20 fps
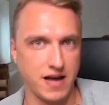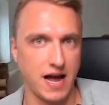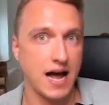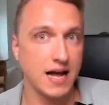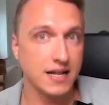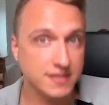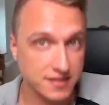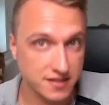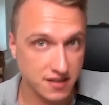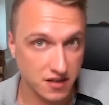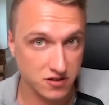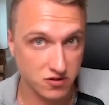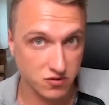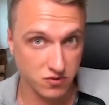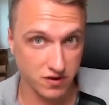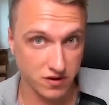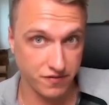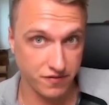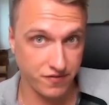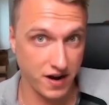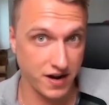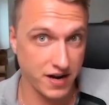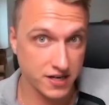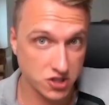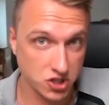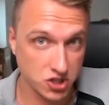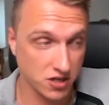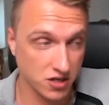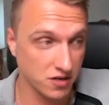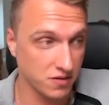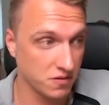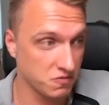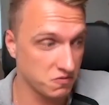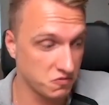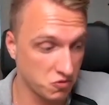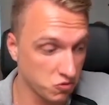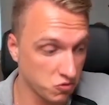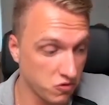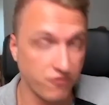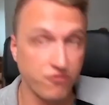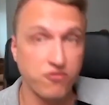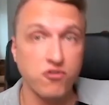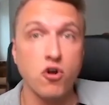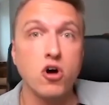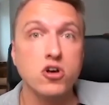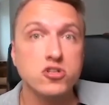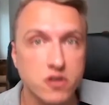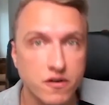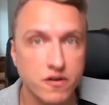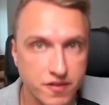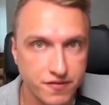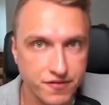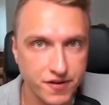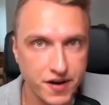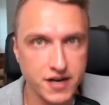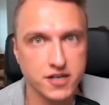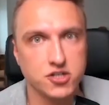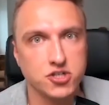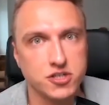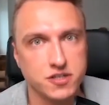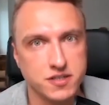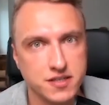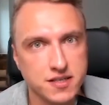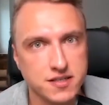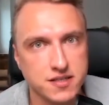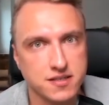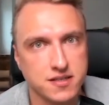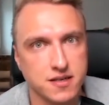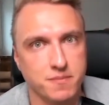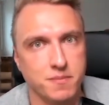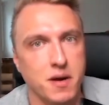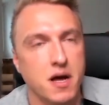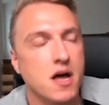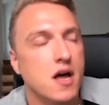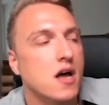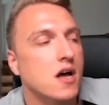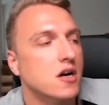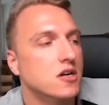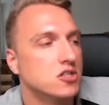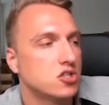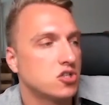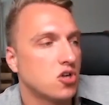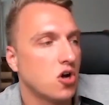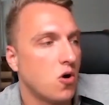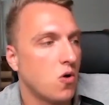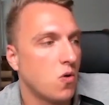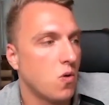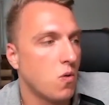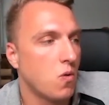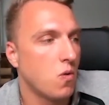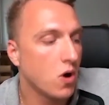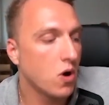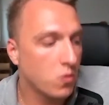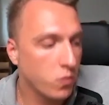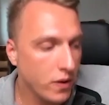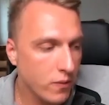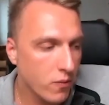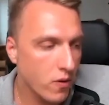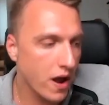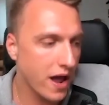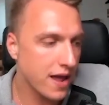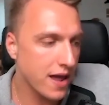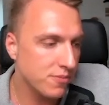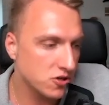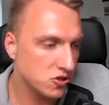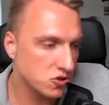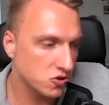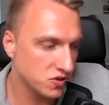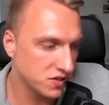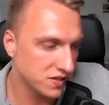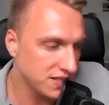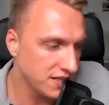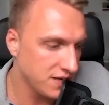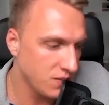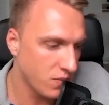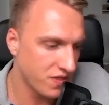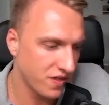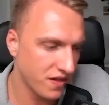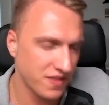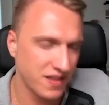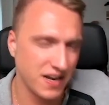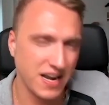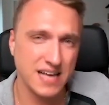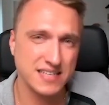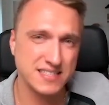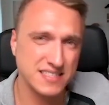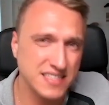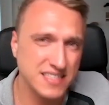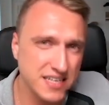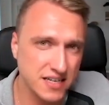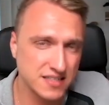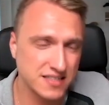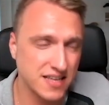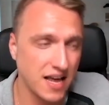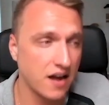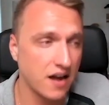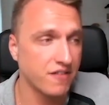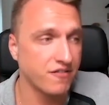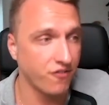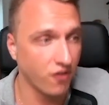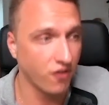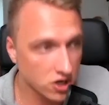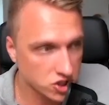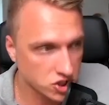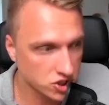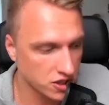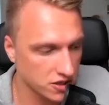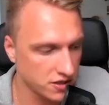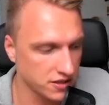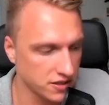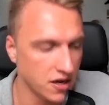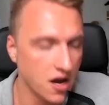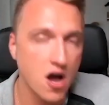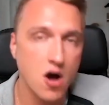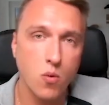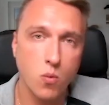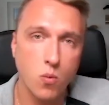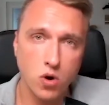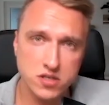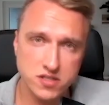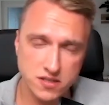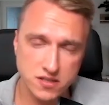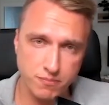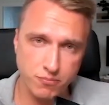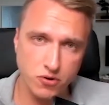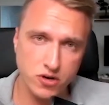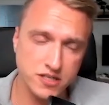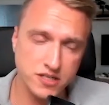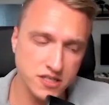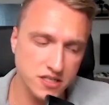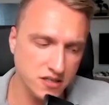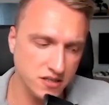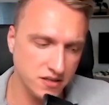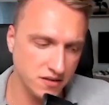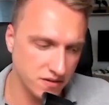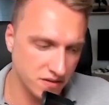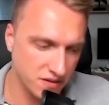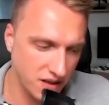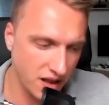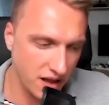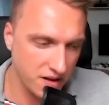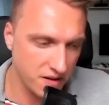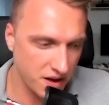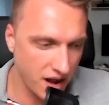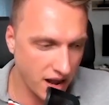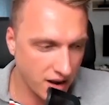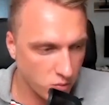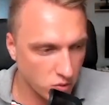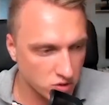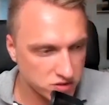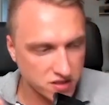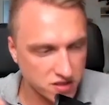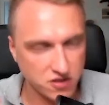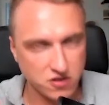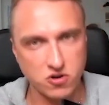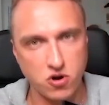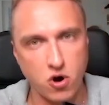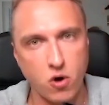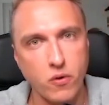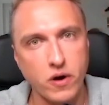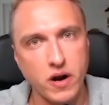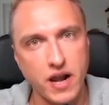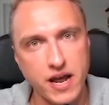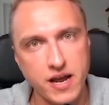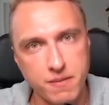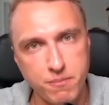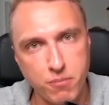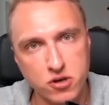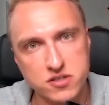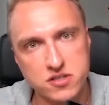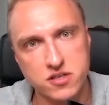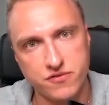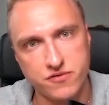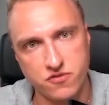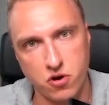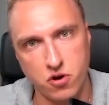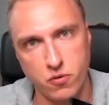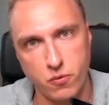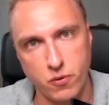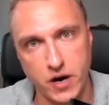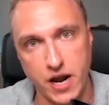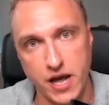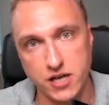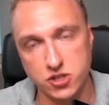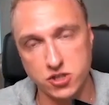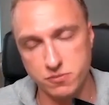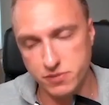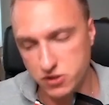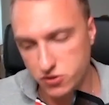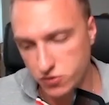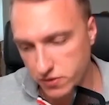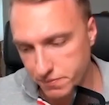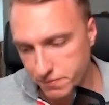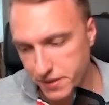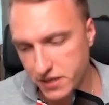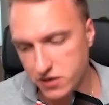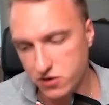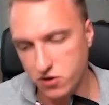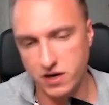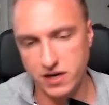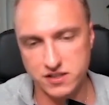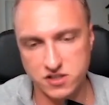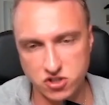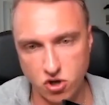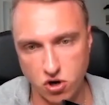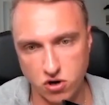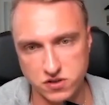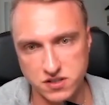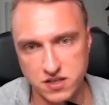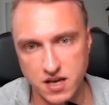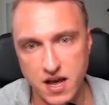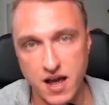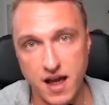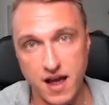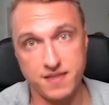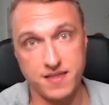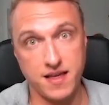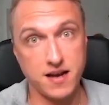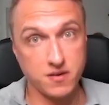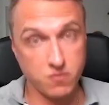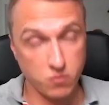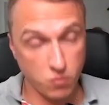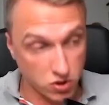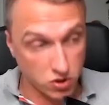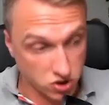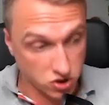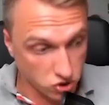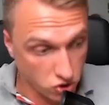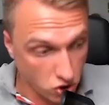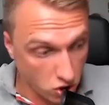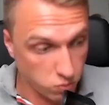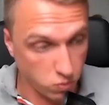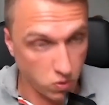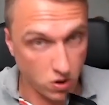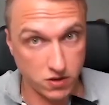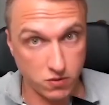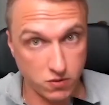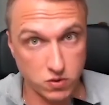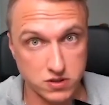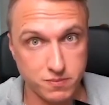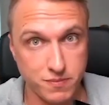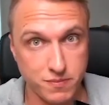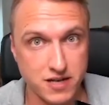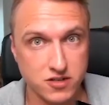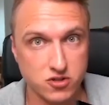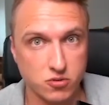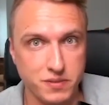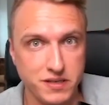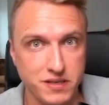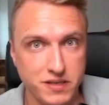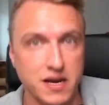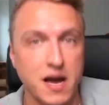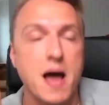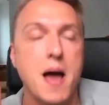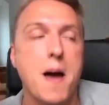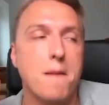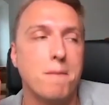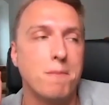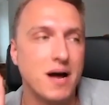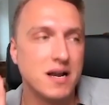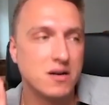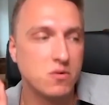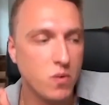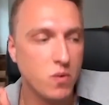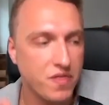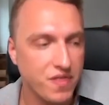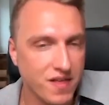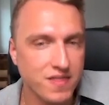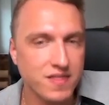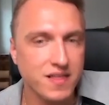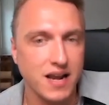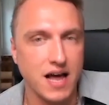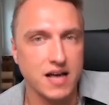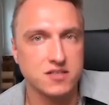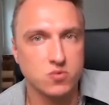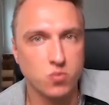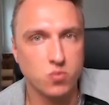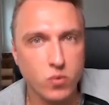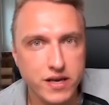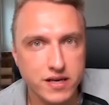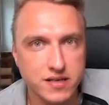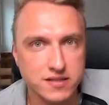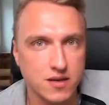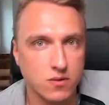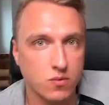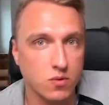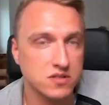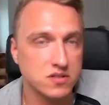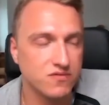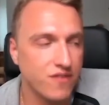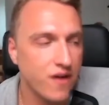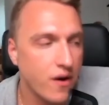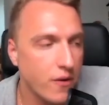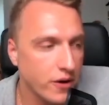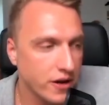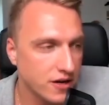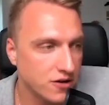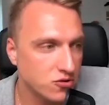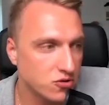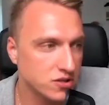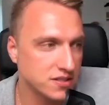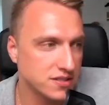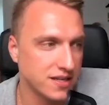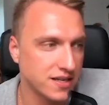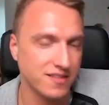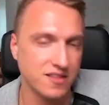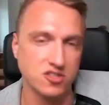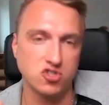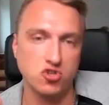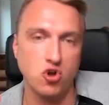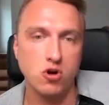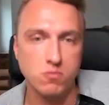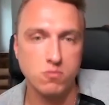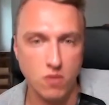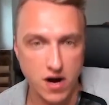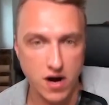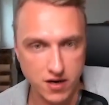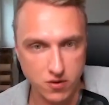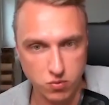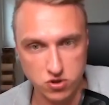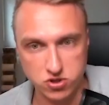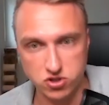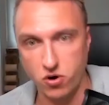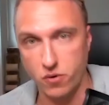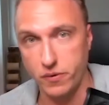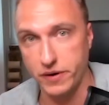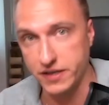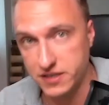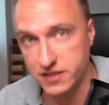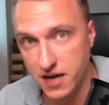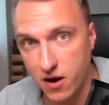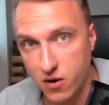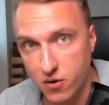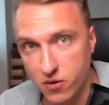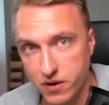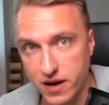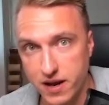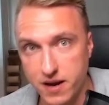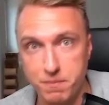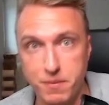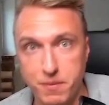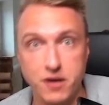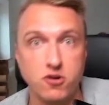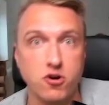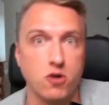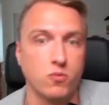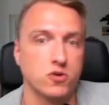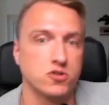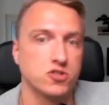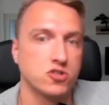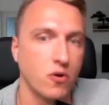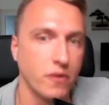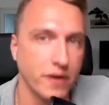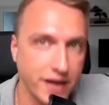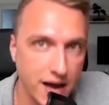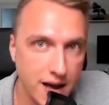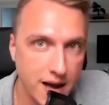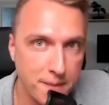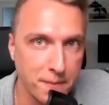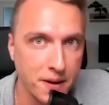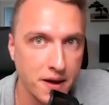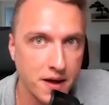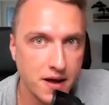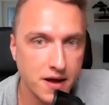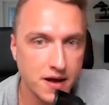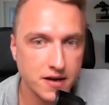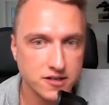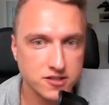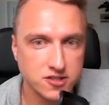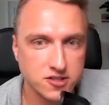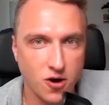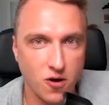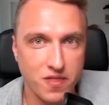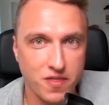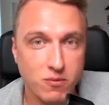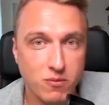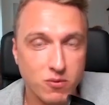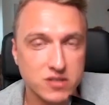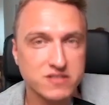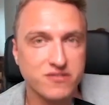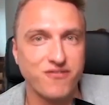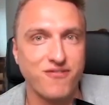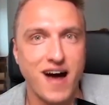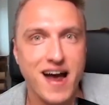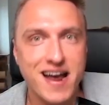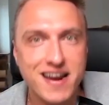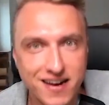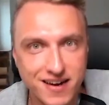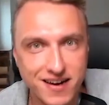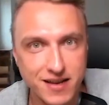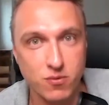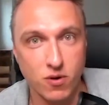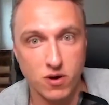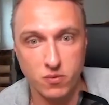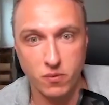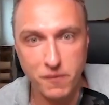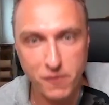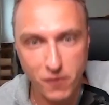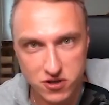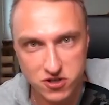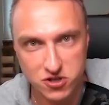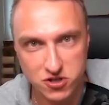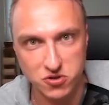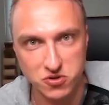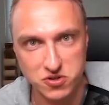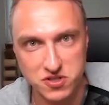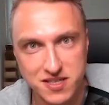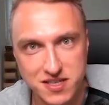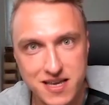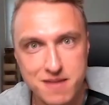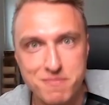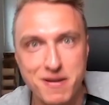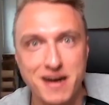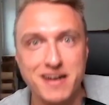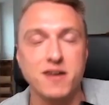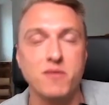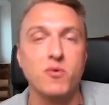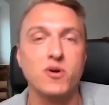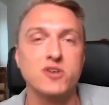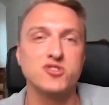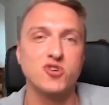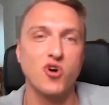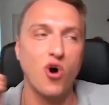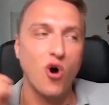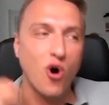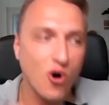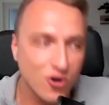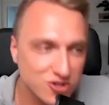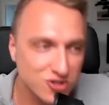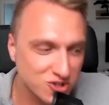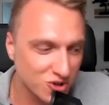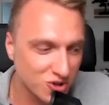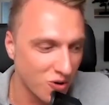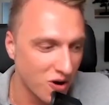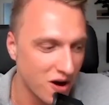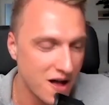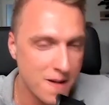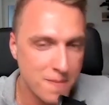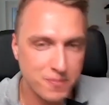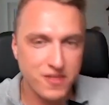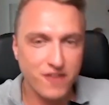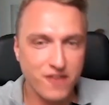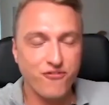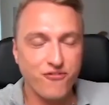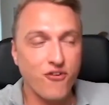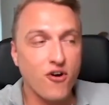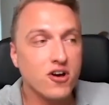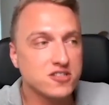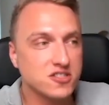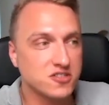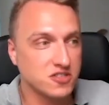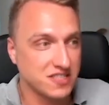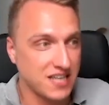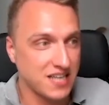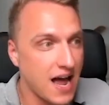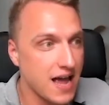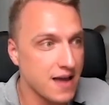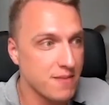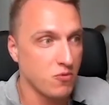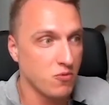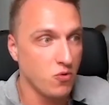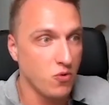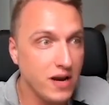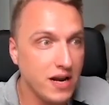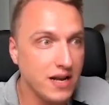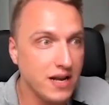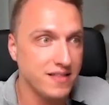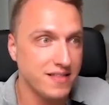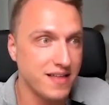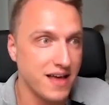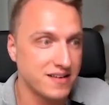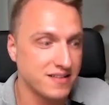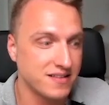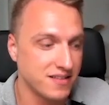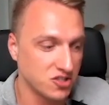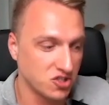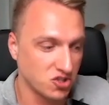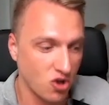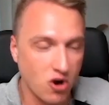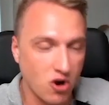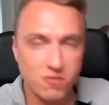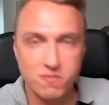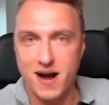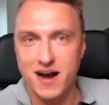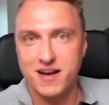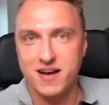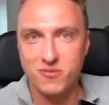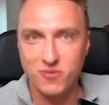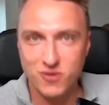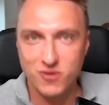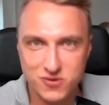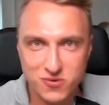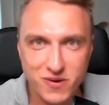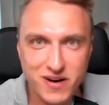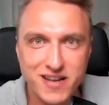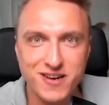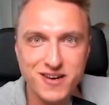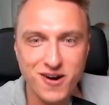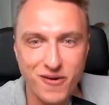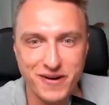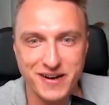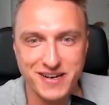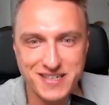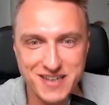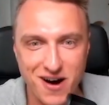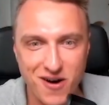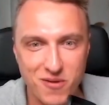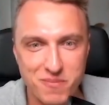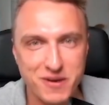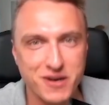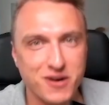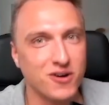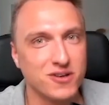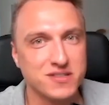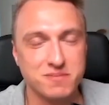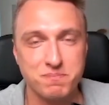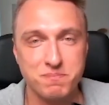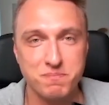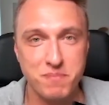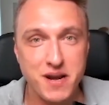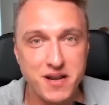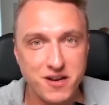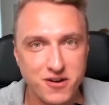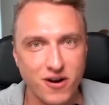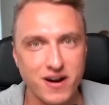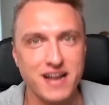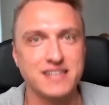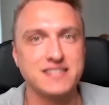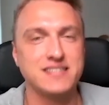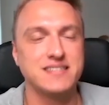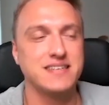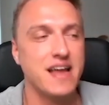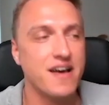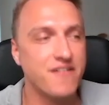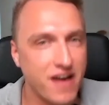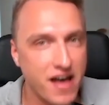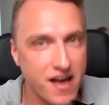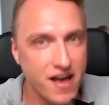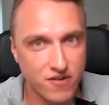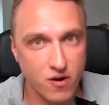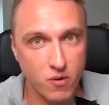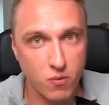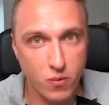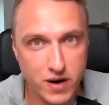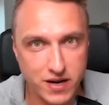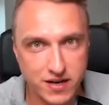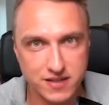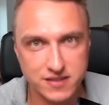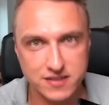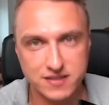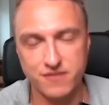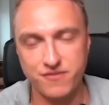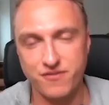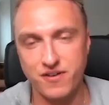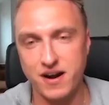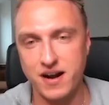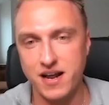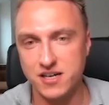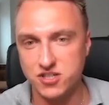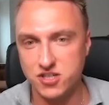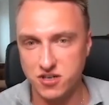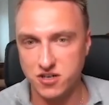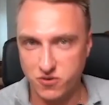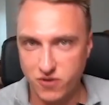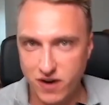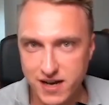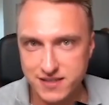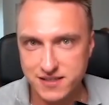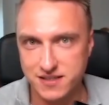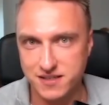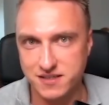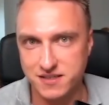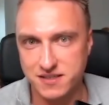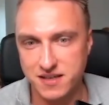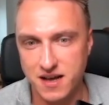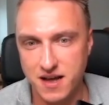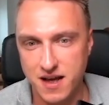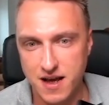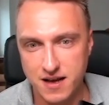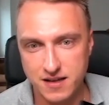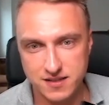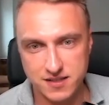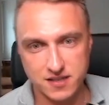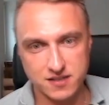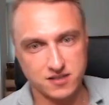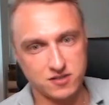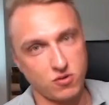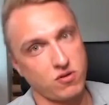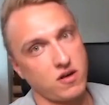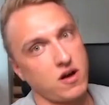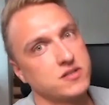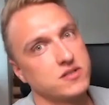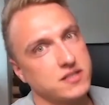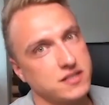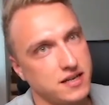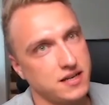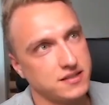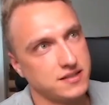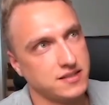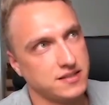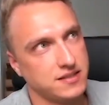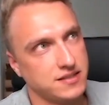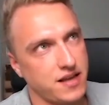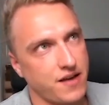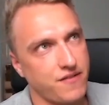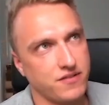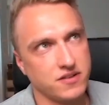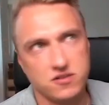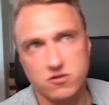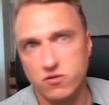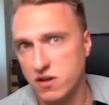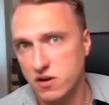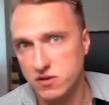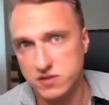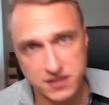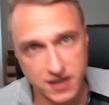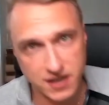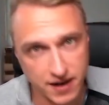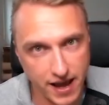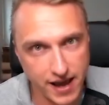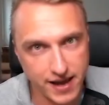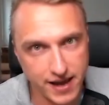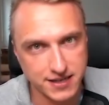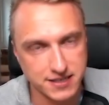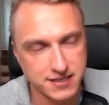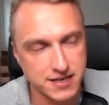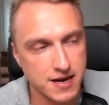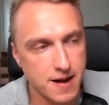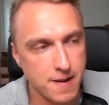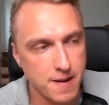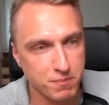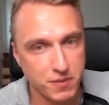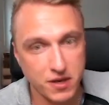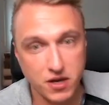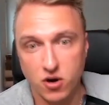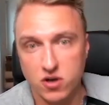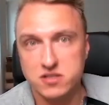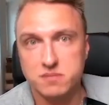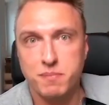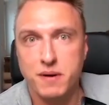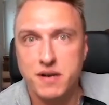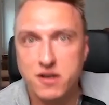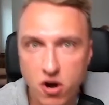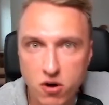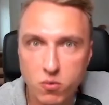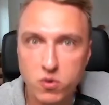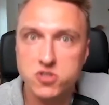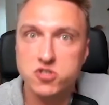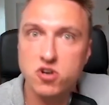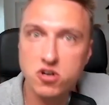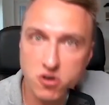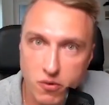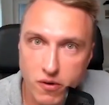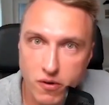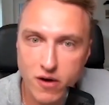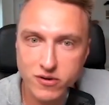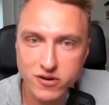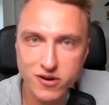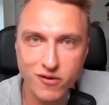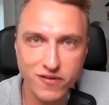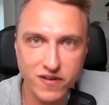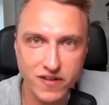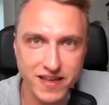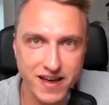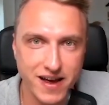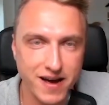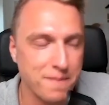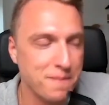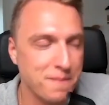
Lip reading: answer to the flaws of the financial system. So what we were able to see within the last years, unfortunately, was a pretty a positive correlation between Bitcoin and stocks, and that was not what it was meant to be. But within the last weeks, it was very interesting. The stock market was going down and Bitcoin was going up. So that was finally what we wanted to see. But it was also the first time really that the stock market was really going down, because Bitcoin has never ever witnessed a financial crisis since 2007, 2008, because Bitcoin was not around over there.